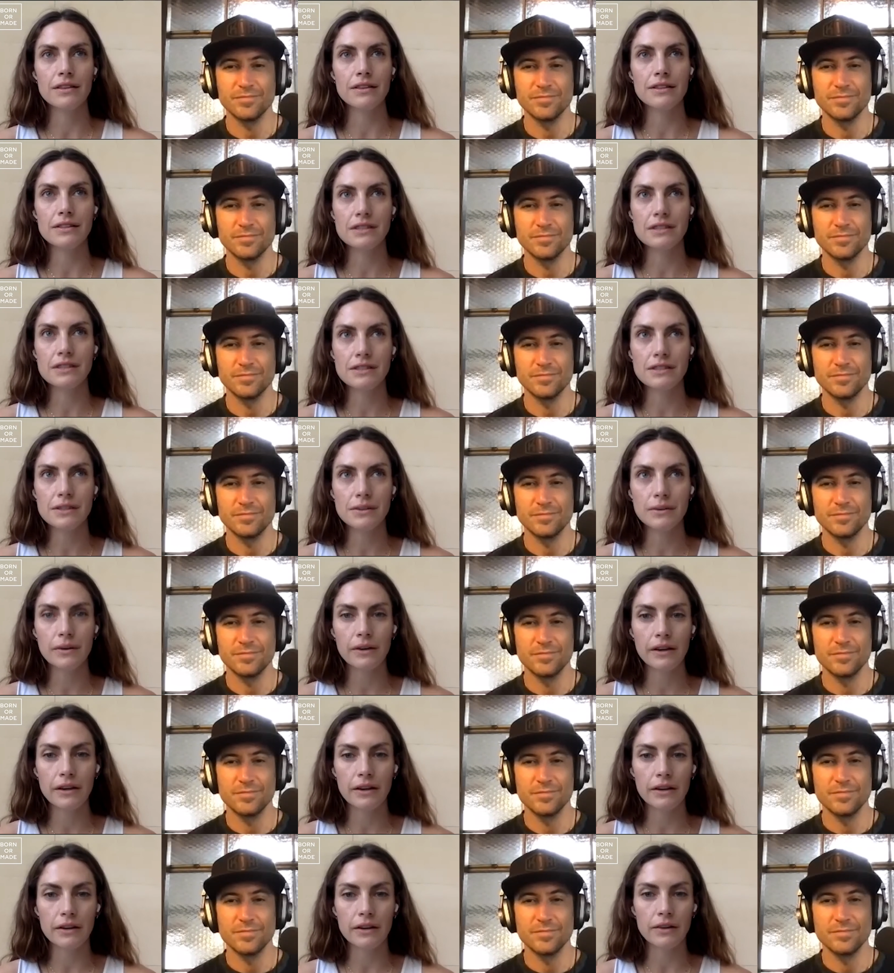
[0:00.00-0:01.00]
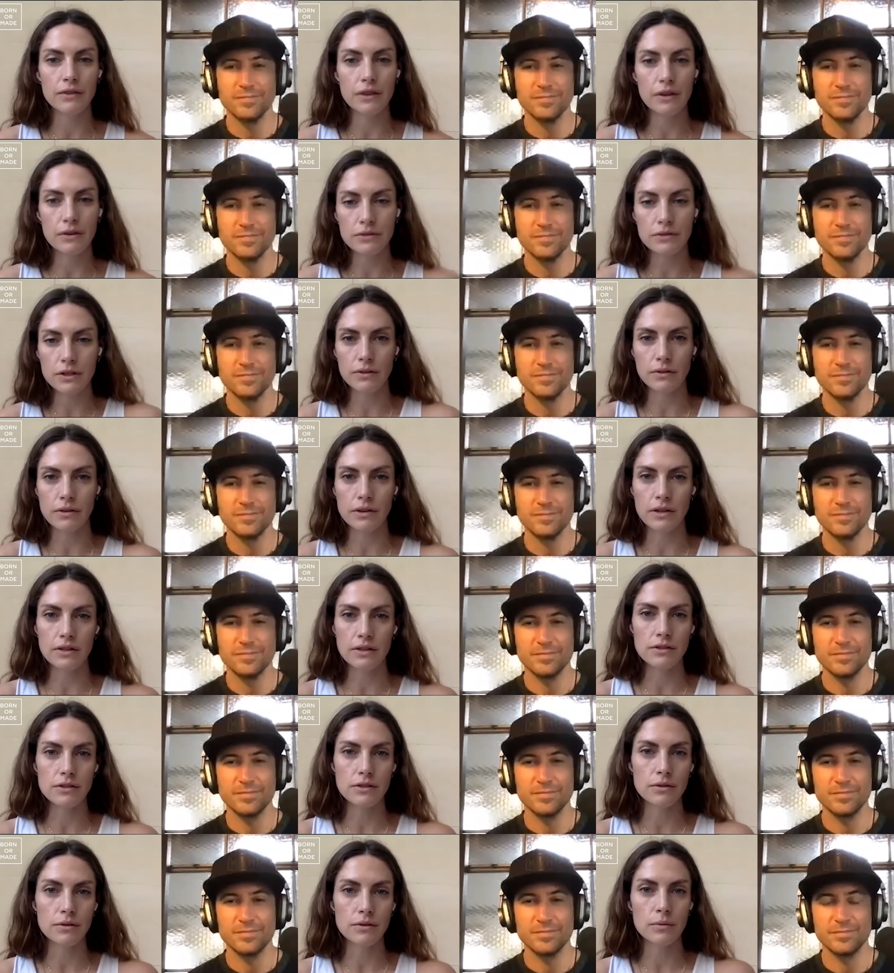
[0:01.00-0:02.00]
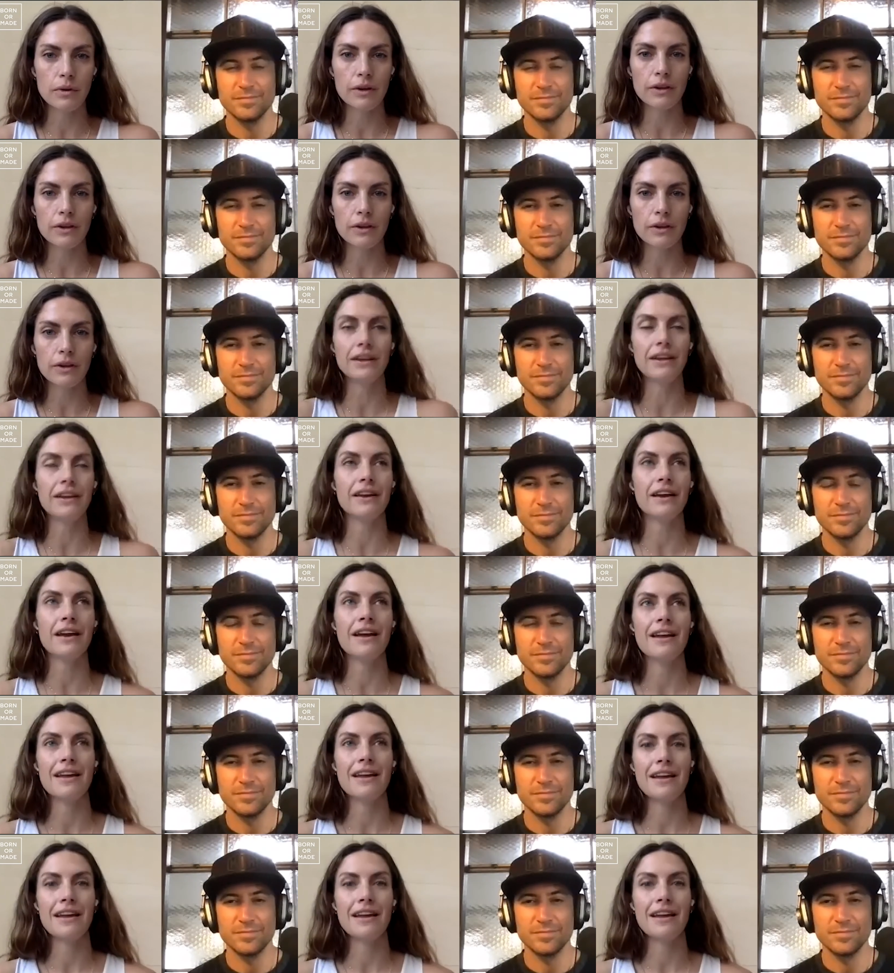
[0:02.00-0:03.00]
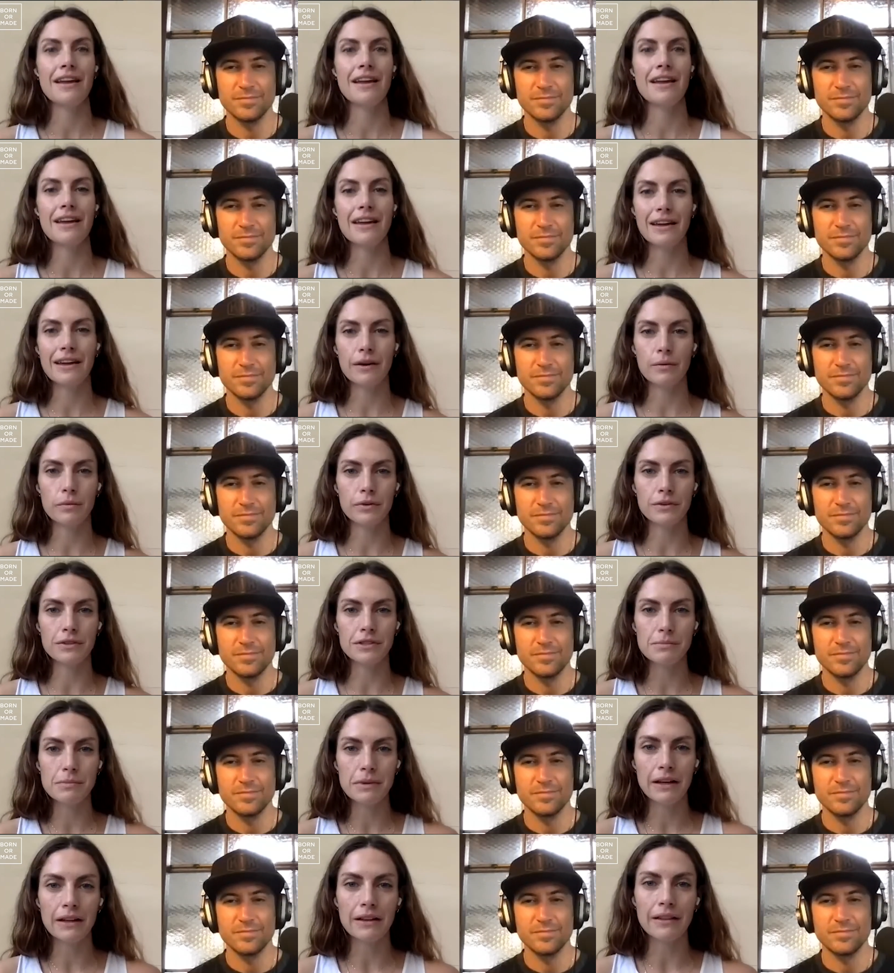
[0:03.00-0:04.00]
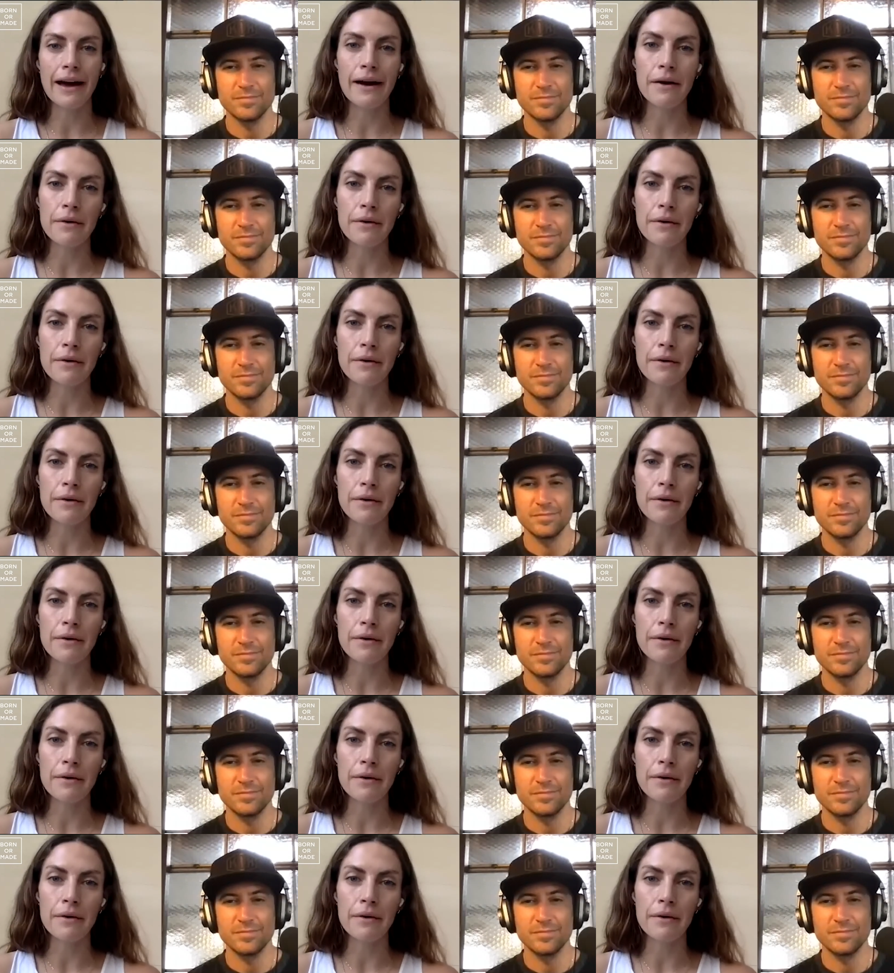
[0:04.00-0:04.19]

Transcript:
Speaker 1: listen to it and you don't tune into what you need it will speak